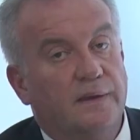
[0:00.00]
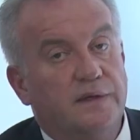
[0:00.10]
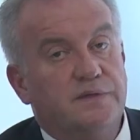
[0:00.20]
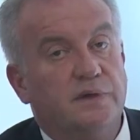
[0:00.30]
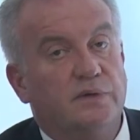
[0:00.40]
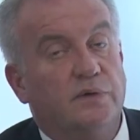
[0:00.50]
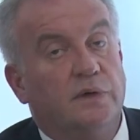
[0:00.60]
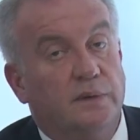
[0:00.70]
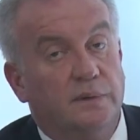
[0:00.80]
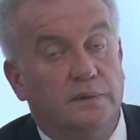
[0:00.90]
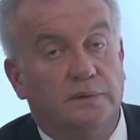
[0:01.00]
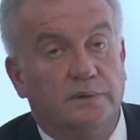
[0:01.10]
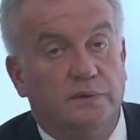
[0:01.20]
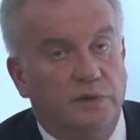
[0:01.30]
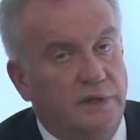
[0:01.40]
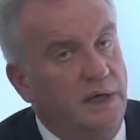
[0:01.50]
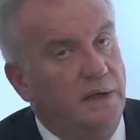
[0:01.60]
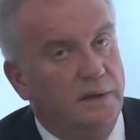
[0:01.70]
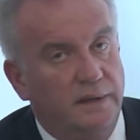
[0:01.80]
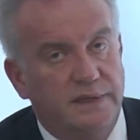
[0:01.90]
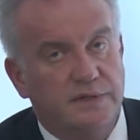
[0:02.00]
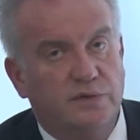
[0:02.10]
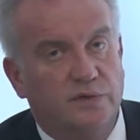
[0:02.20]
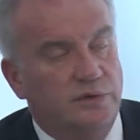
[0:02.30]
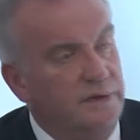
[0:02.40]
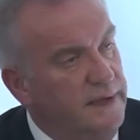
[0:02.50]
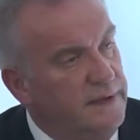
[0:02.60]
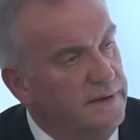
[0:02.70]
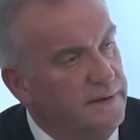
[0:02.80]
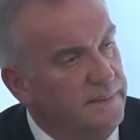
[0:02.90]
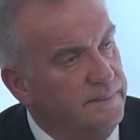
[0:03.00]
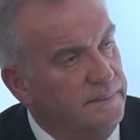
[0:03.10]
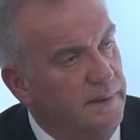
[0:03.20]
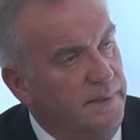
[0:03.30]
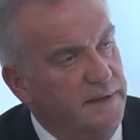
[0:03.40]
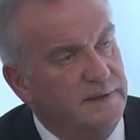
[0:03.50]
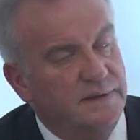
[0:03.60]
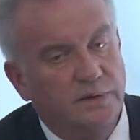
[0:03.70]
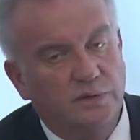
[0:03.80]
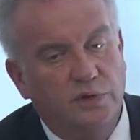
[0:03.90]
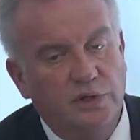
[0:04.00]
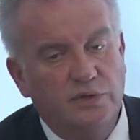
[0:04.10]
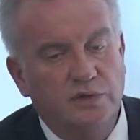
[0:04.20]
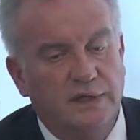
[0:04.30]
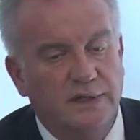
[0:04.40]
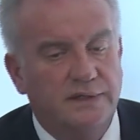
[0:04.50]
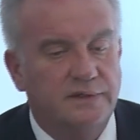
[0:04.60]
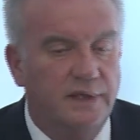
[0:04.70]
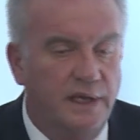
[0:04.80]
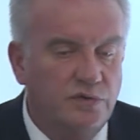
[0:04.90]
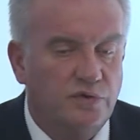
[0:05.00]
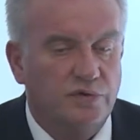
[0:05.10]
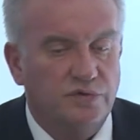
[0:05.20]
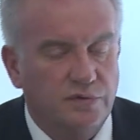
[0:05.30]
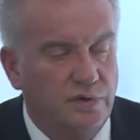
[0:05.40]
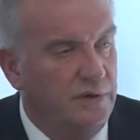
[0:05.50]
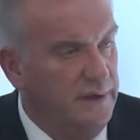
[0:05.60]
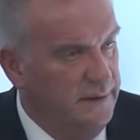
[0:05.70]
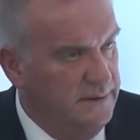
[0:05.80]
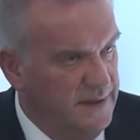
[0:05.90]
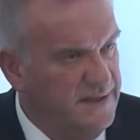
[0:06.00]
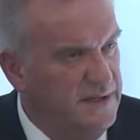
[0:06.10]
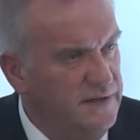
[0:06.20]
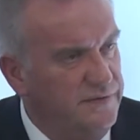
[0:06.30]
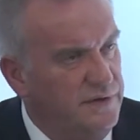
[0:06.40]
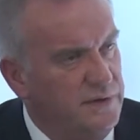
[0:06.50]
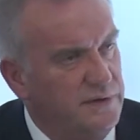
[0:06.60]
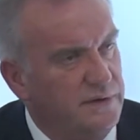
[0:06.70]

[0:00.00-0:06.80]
That's very good. Okay, let's go to the doctor. But you're going to the doctor late or early, does it differ?